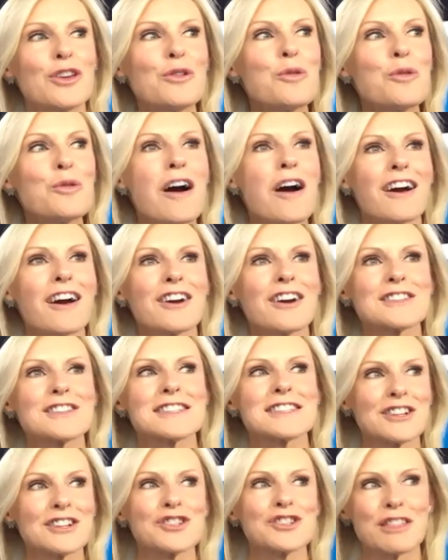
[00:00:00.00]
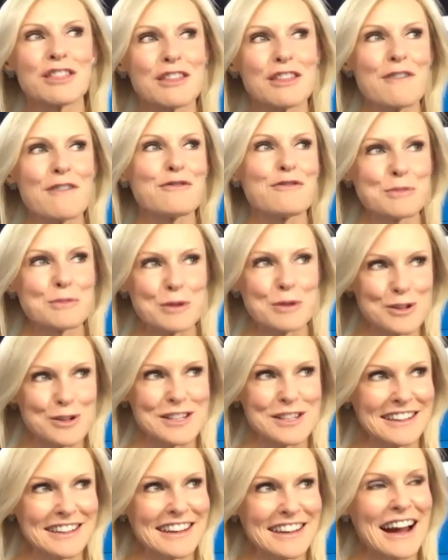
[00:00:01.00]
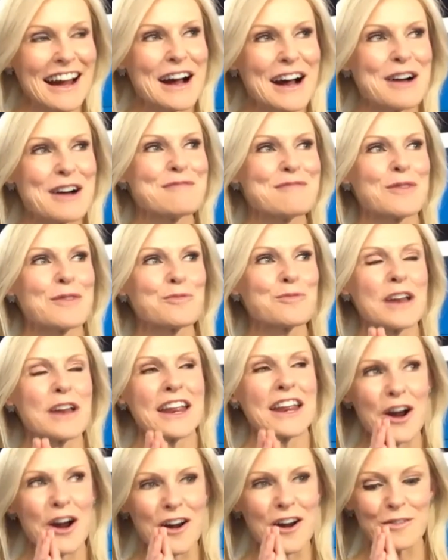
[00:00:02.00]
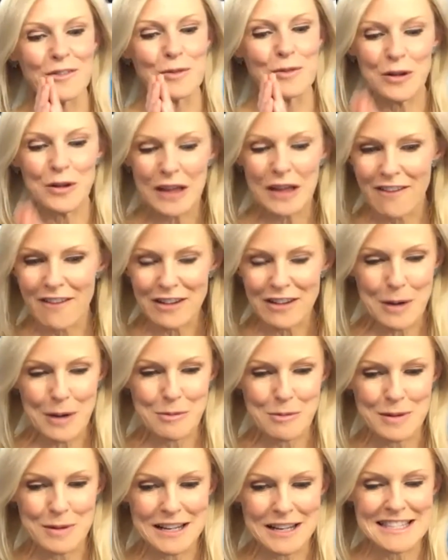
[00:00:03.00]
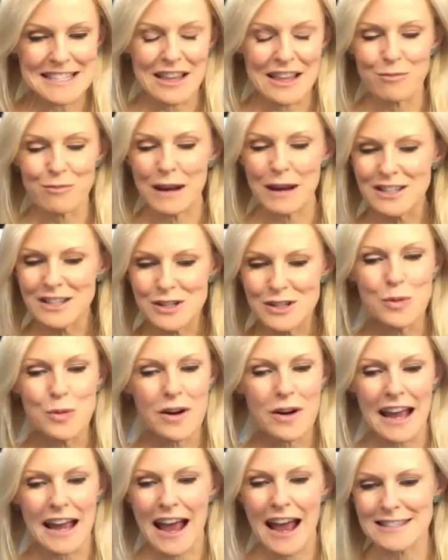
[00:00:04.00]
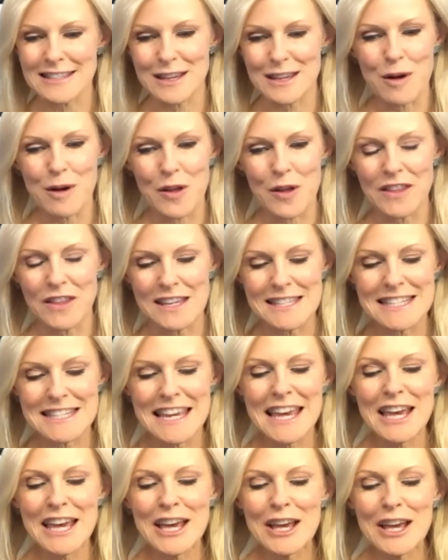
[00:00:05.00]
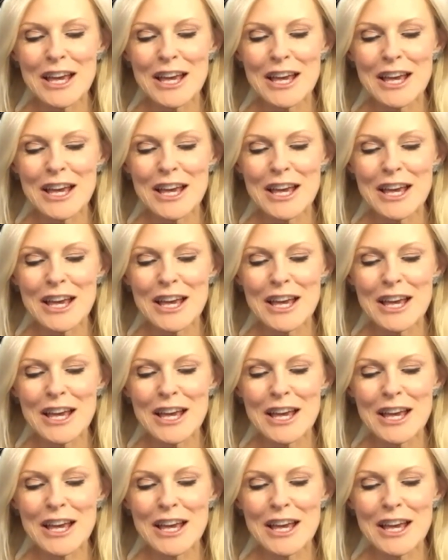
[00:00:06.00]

You are such a thoughtful person. And we only have a couple minutes left, but I do want to ask about this.